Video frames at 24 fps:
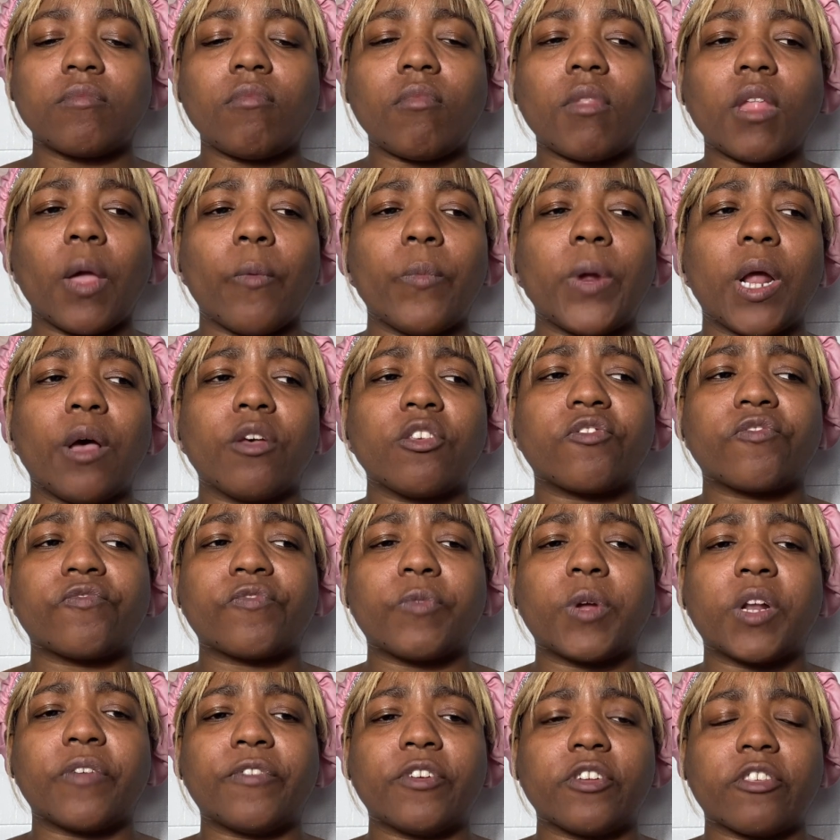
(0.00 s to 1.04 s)
when
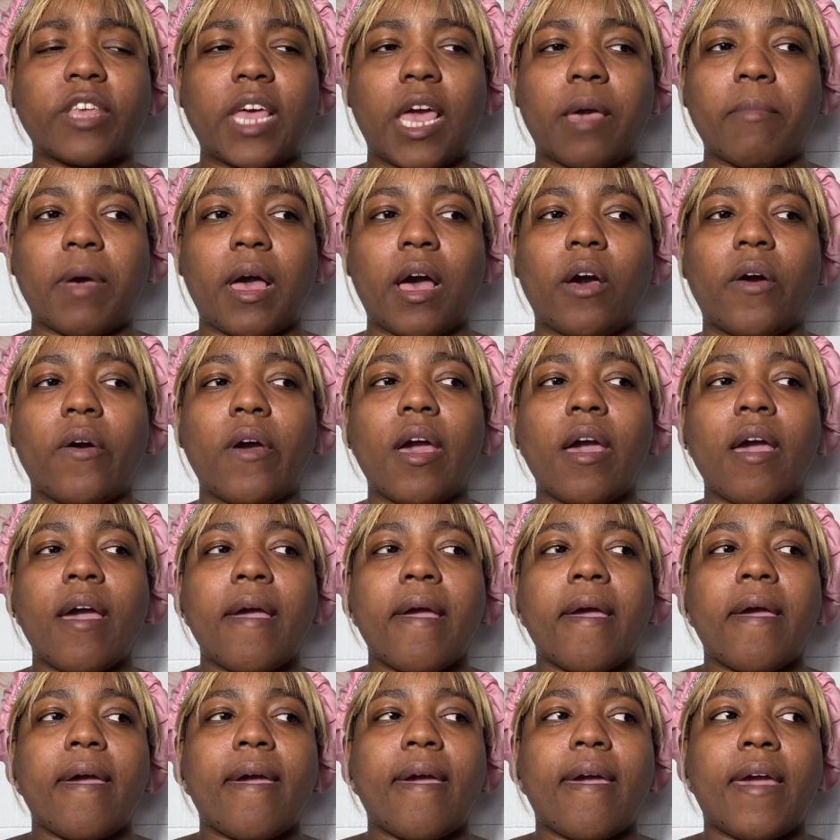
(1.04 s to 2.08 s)
it first came out,
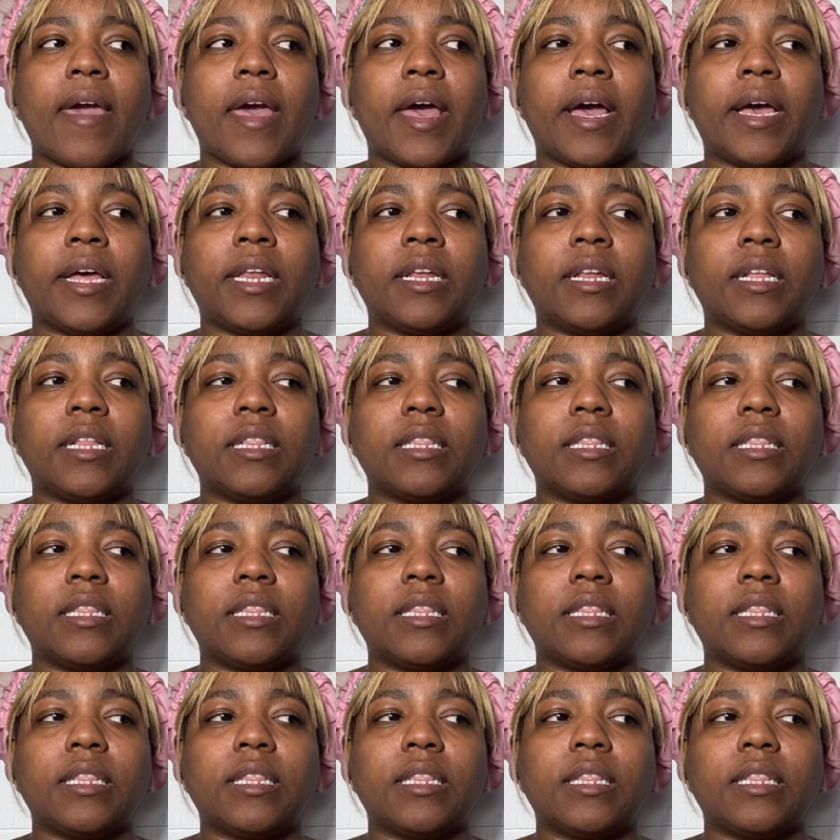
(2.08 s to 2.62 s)
and